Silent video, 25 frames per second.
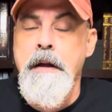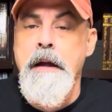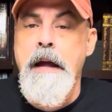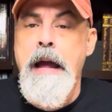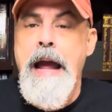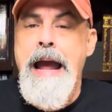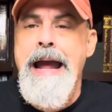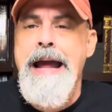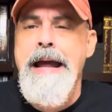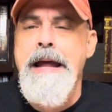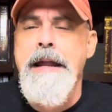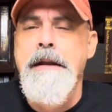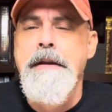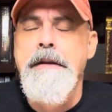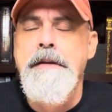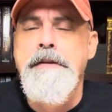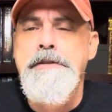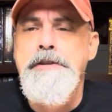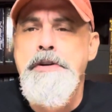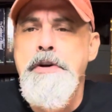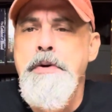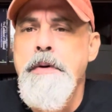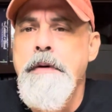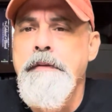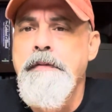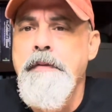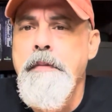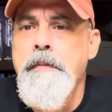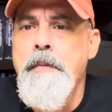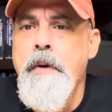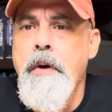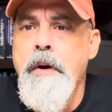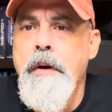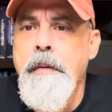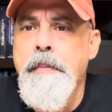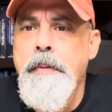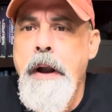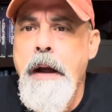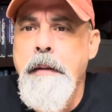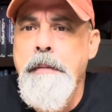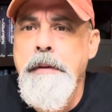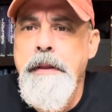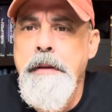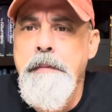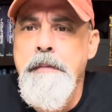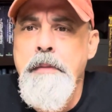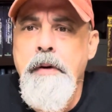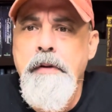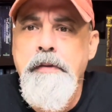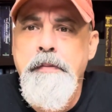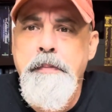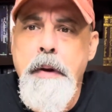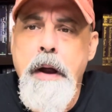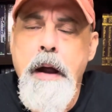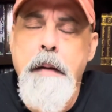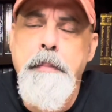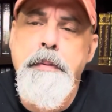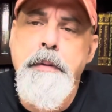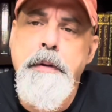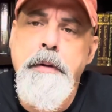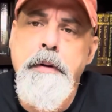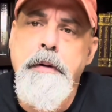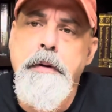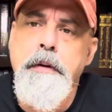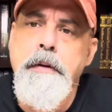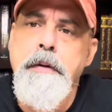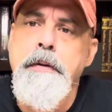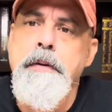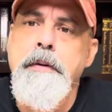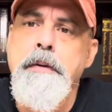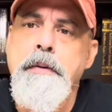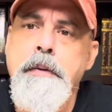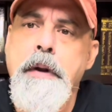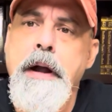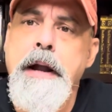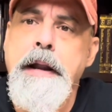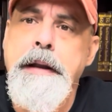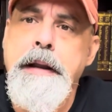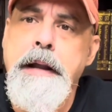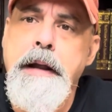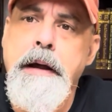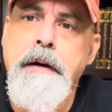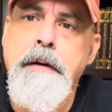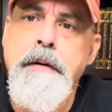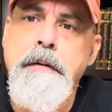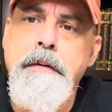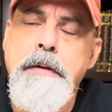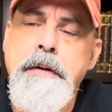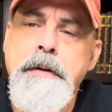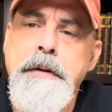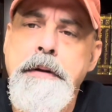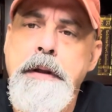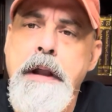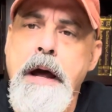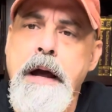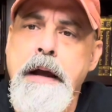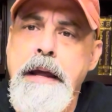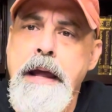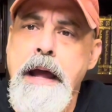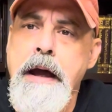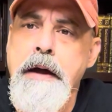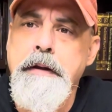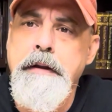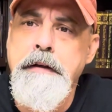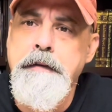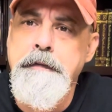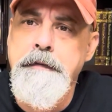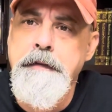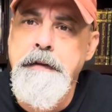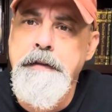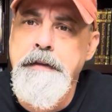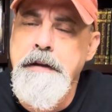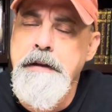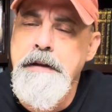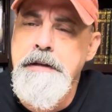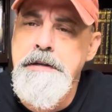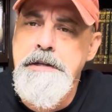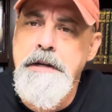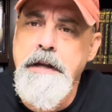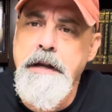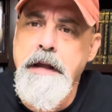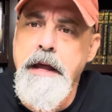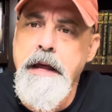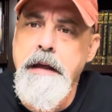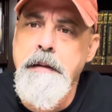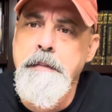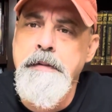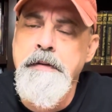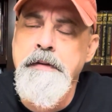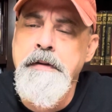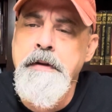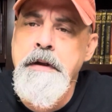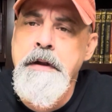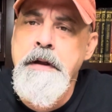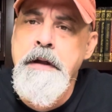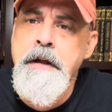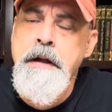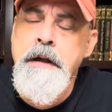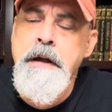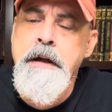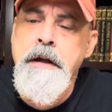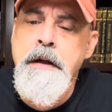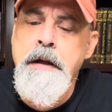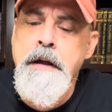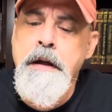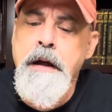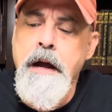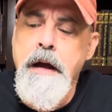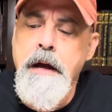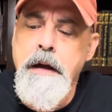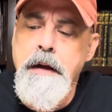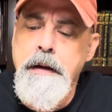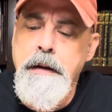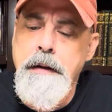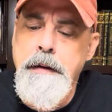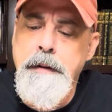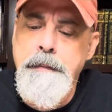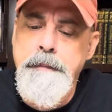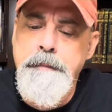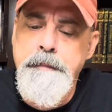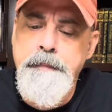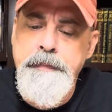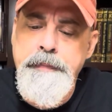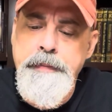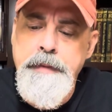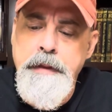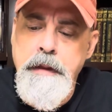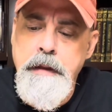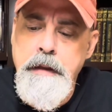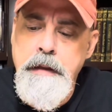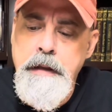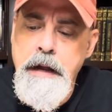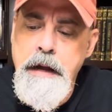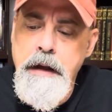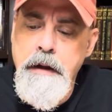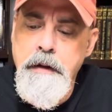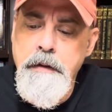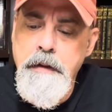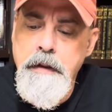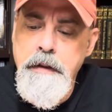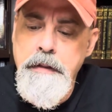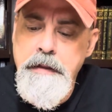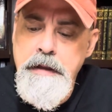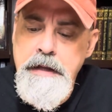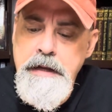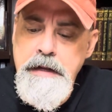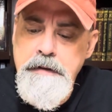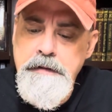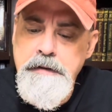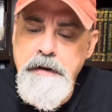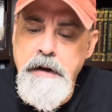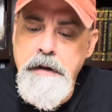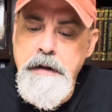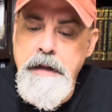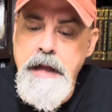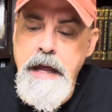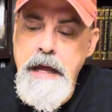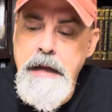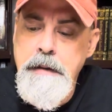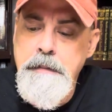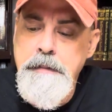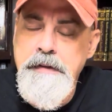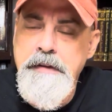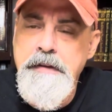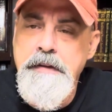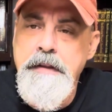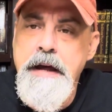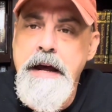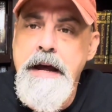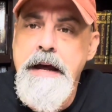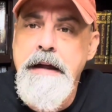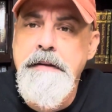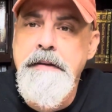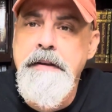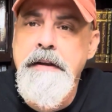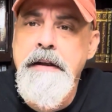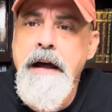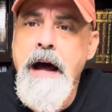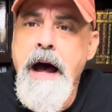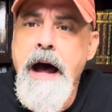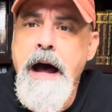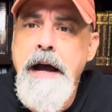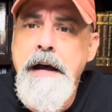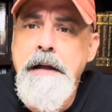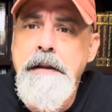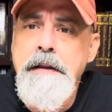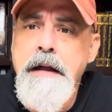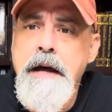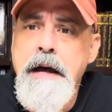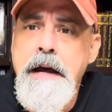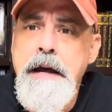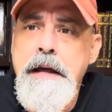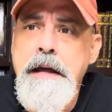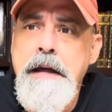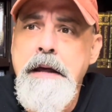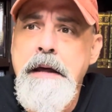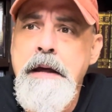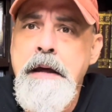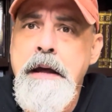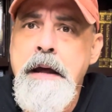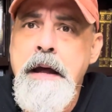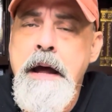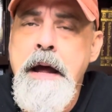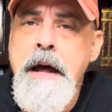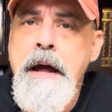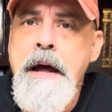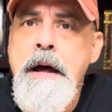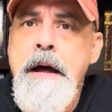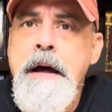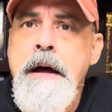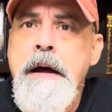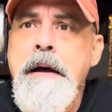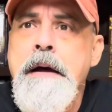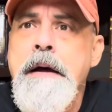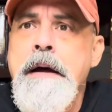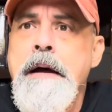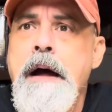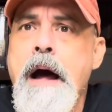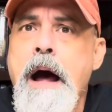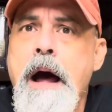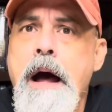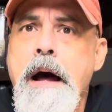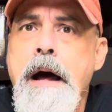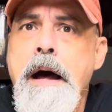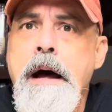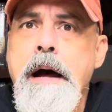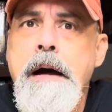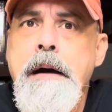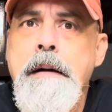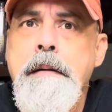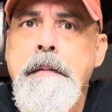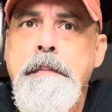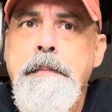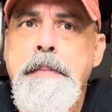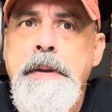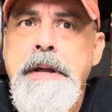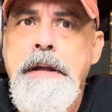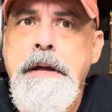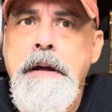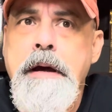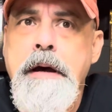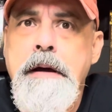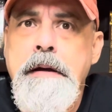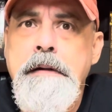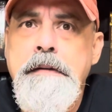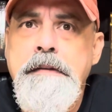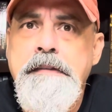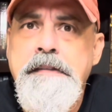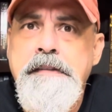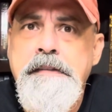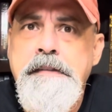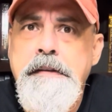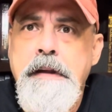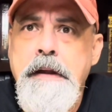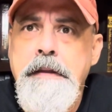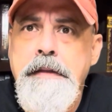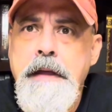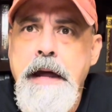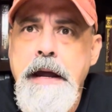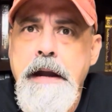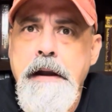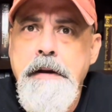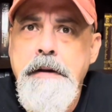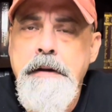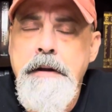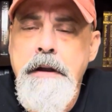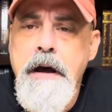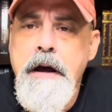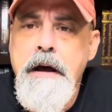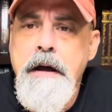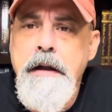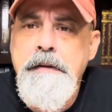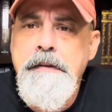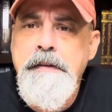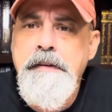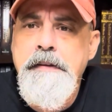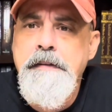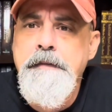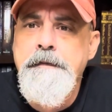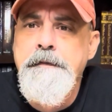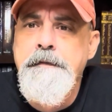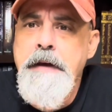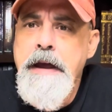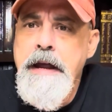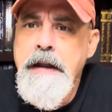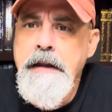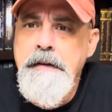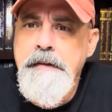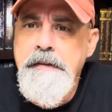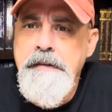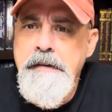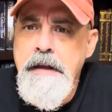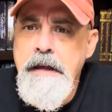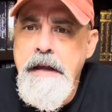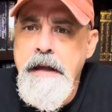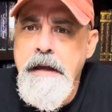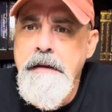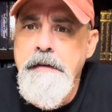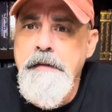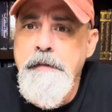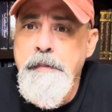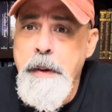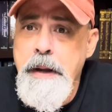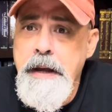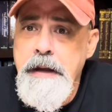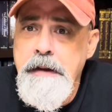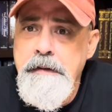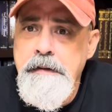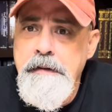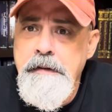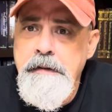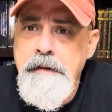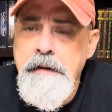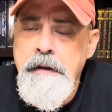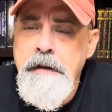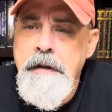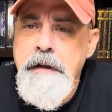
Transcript: And two of them are probably the most popular right now, not counting 5th edition games. Now, these are games that I like because they're not fantasy in space.